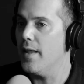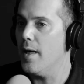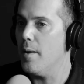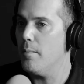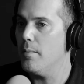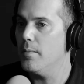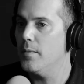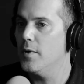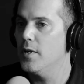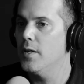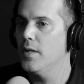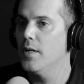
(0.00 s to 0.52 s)

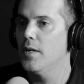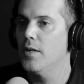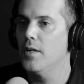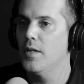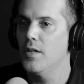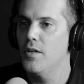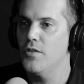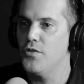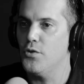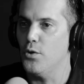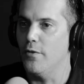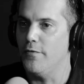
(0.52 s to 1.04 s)
them.
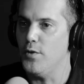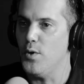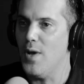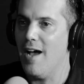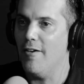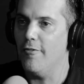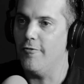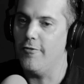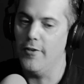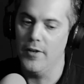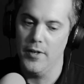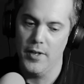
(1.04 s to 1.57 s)
So if you
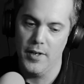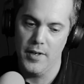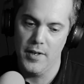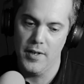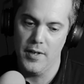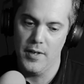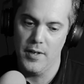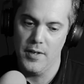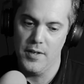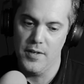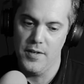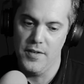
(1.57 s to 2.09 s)
have
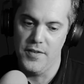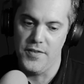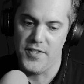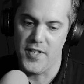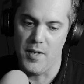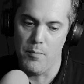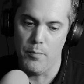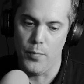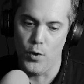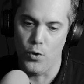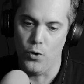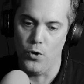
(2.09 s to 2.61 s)

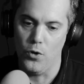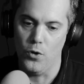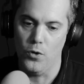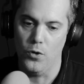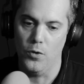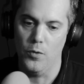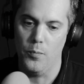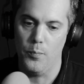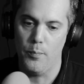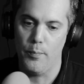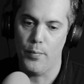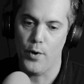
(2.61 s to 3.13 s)

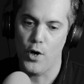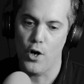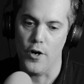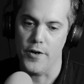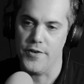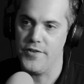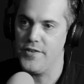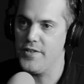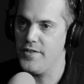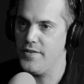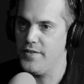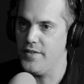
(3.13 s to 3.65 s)
simple
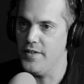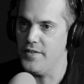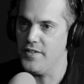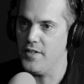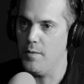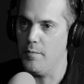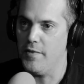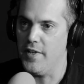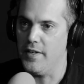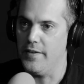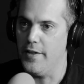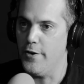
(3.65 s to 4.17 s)
parts to
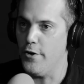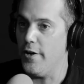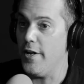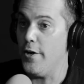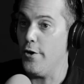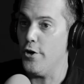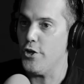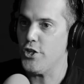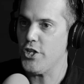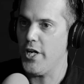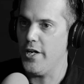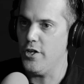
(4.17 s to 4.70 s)
something that are
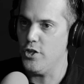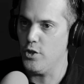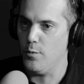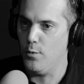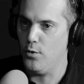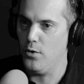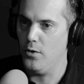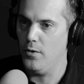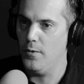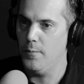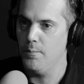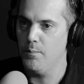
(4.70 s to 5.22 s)
interchangeable,